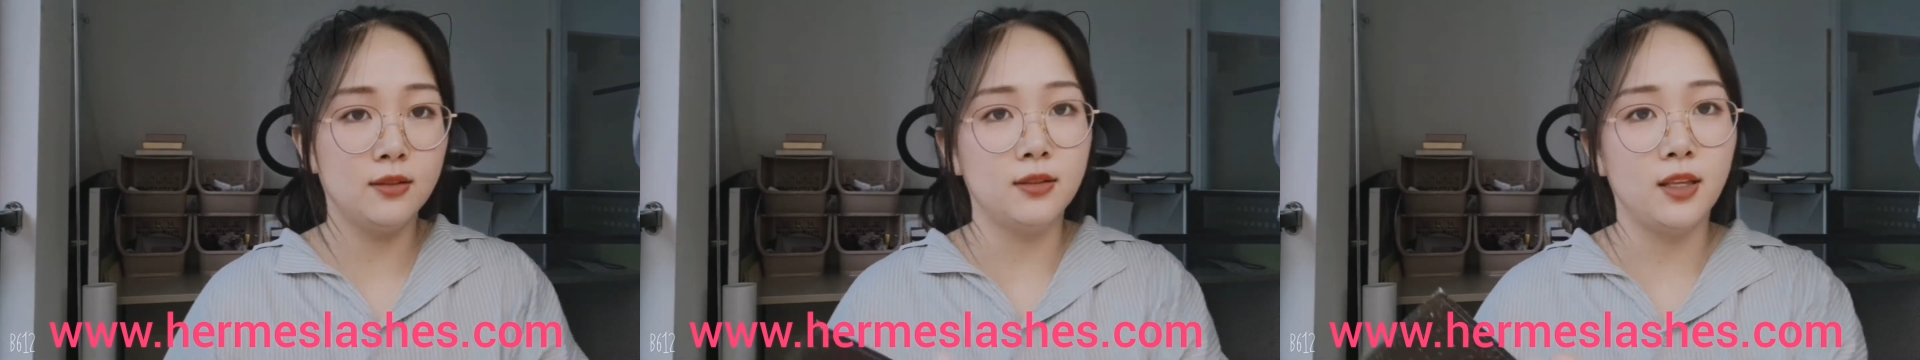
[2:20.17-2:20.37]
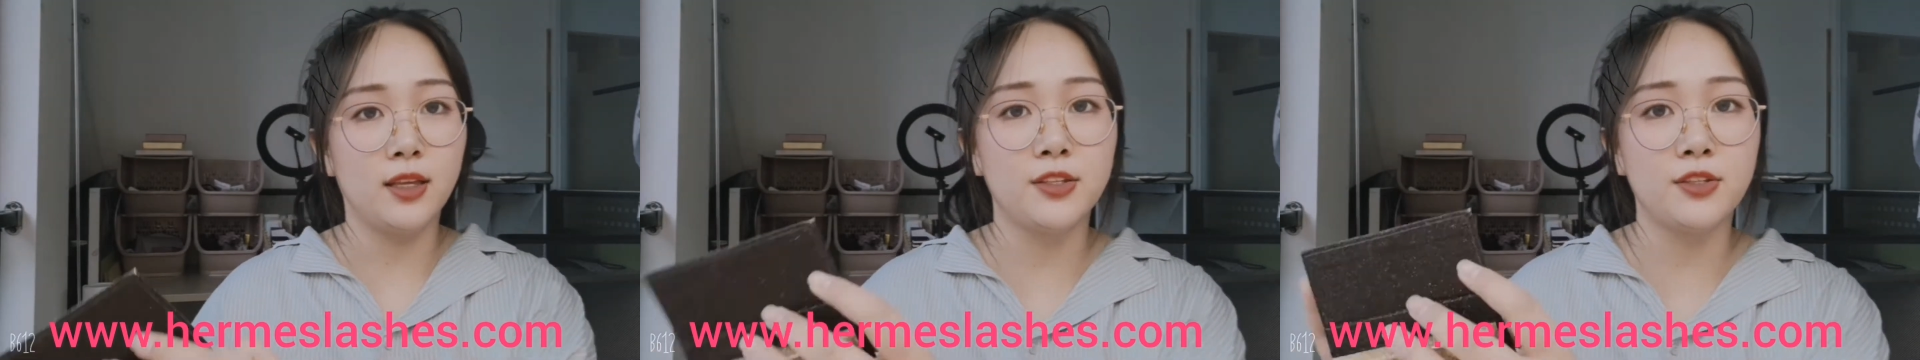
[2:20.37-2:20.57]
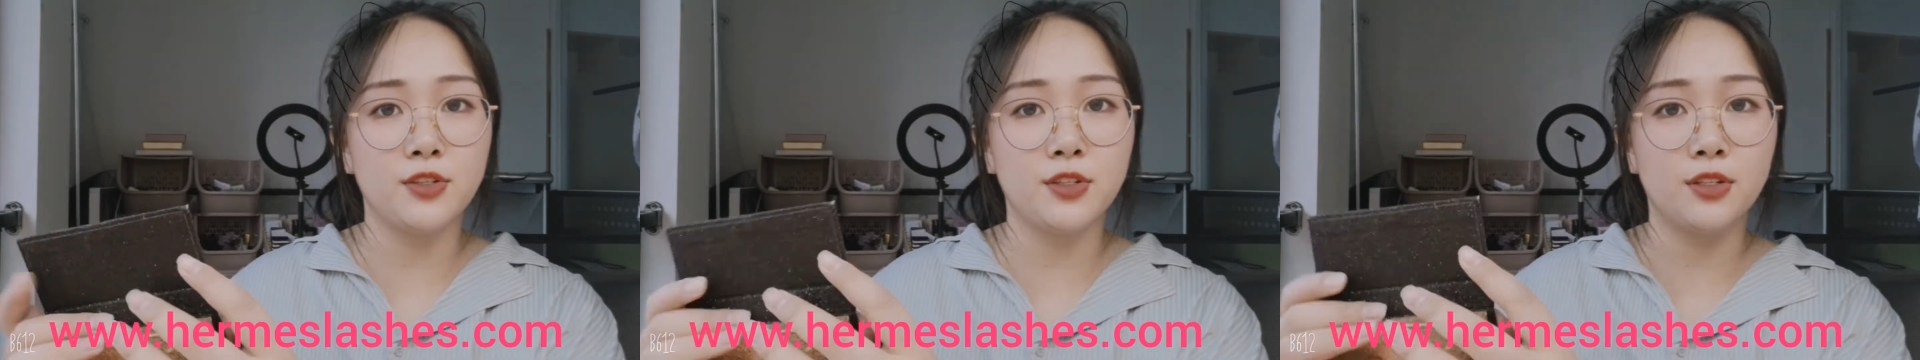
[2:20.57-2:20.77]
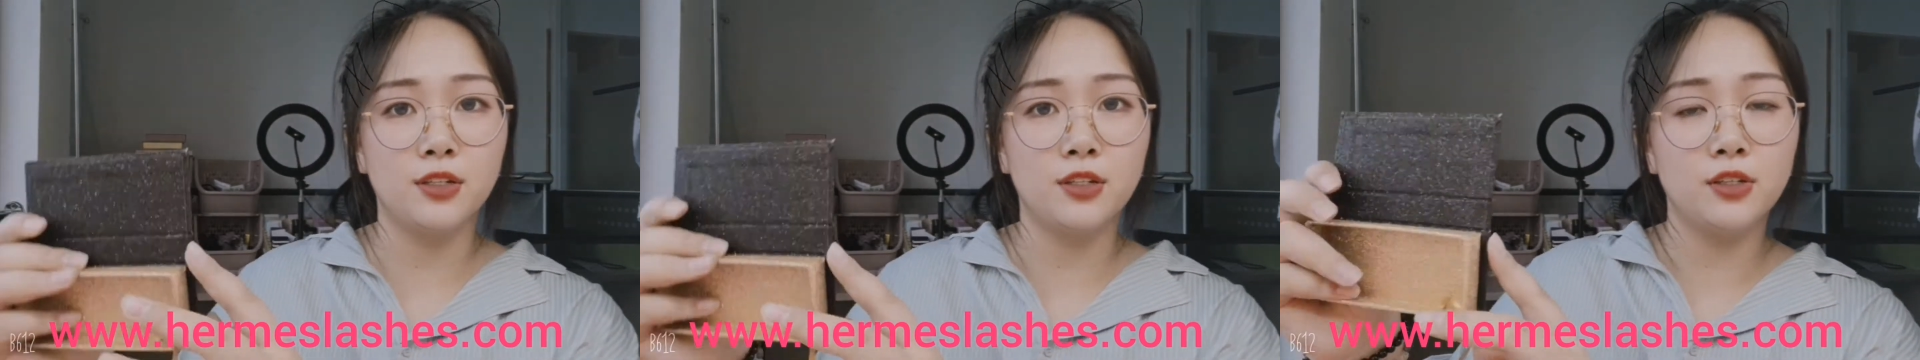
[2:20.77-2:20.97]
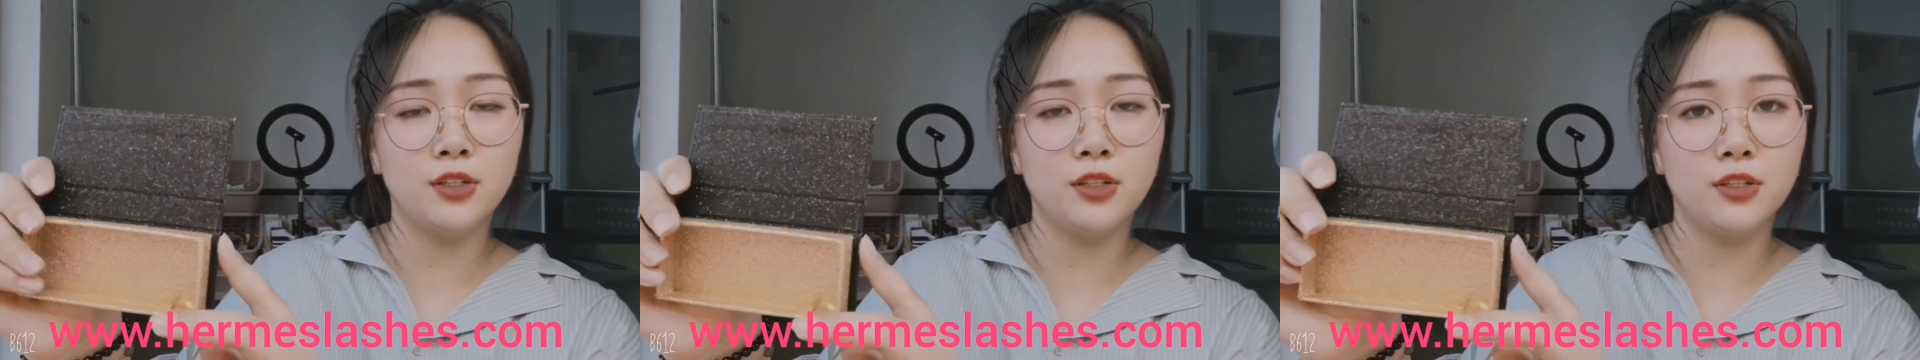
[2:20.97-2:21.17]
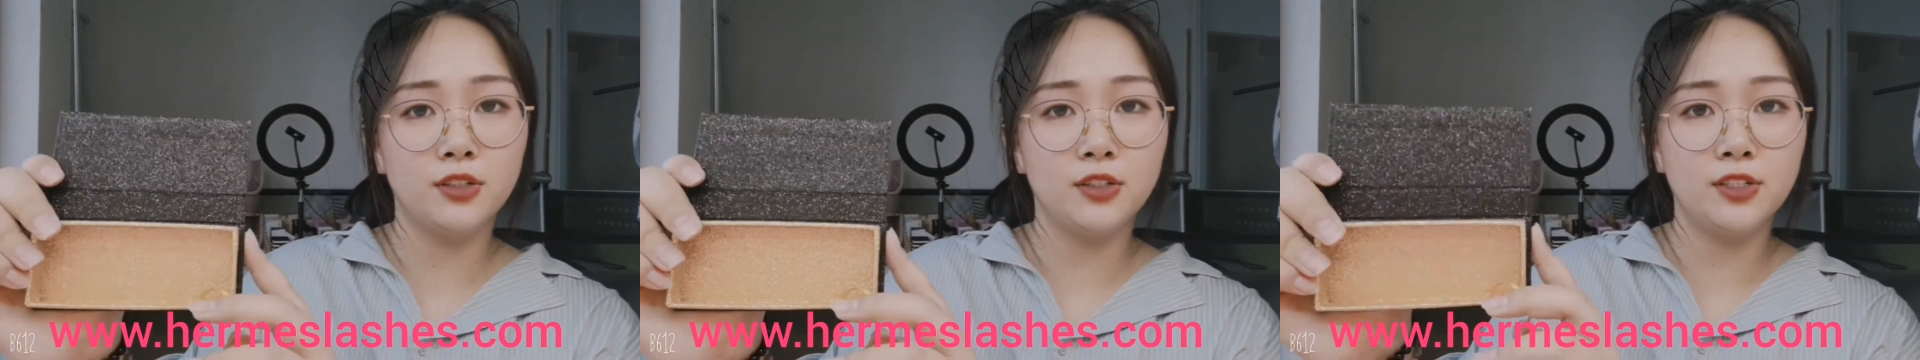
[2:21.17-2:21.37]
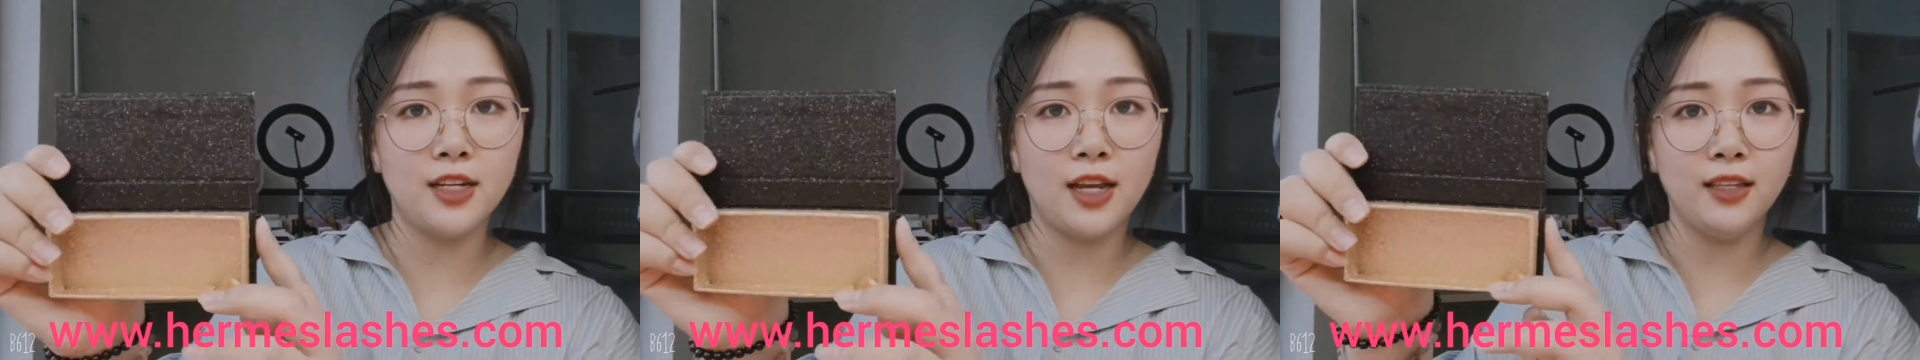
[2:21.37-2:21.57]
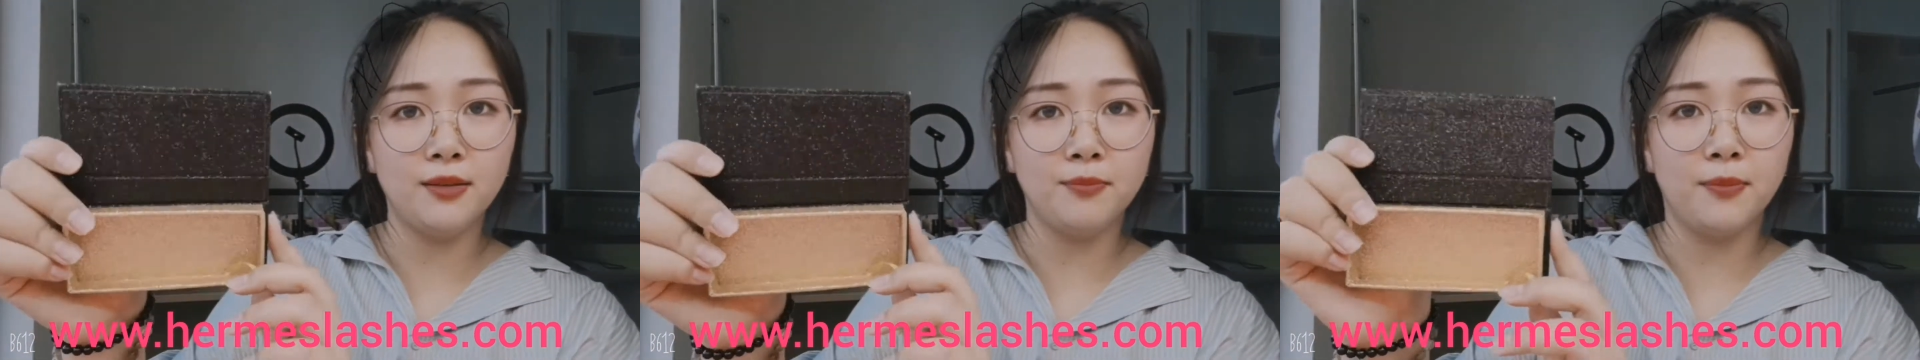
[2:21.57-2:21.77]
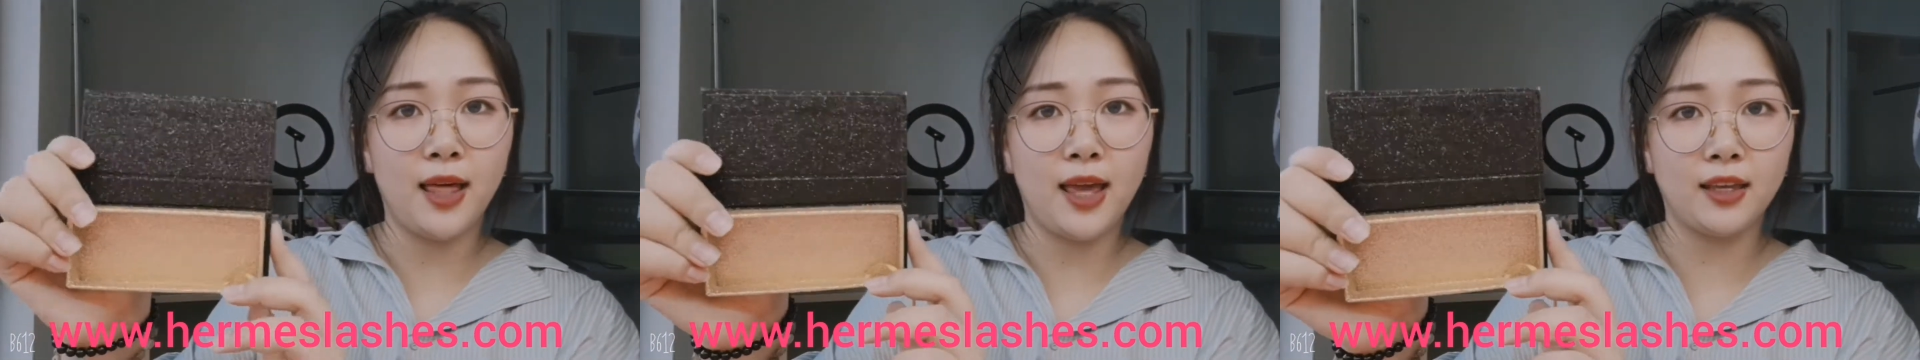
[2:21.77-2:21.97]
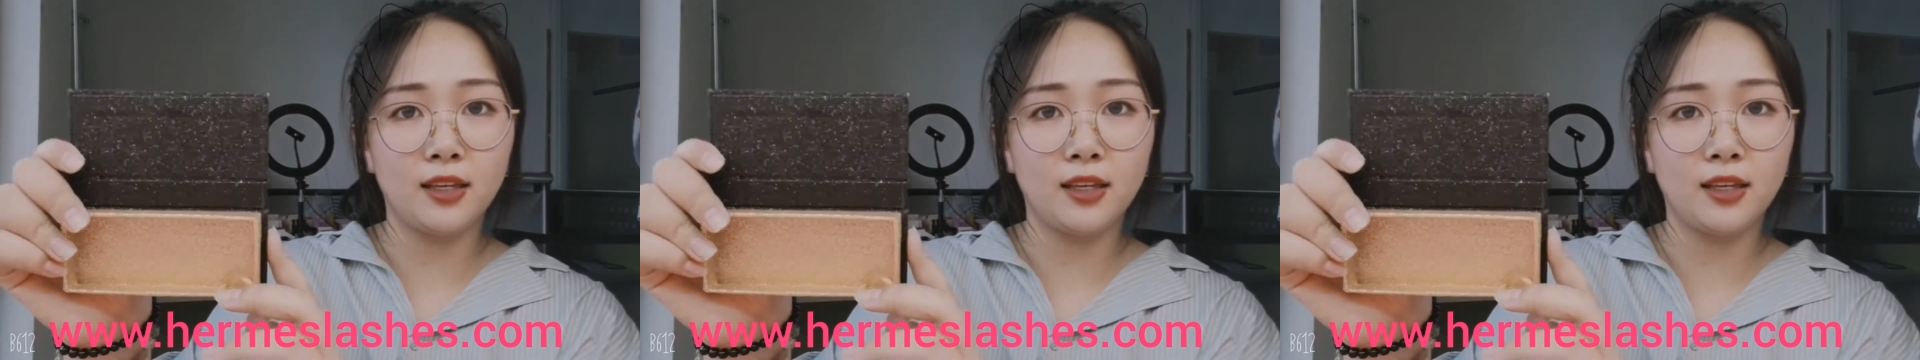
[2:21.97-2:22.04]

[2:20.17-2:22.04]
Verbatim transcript: is a shining black.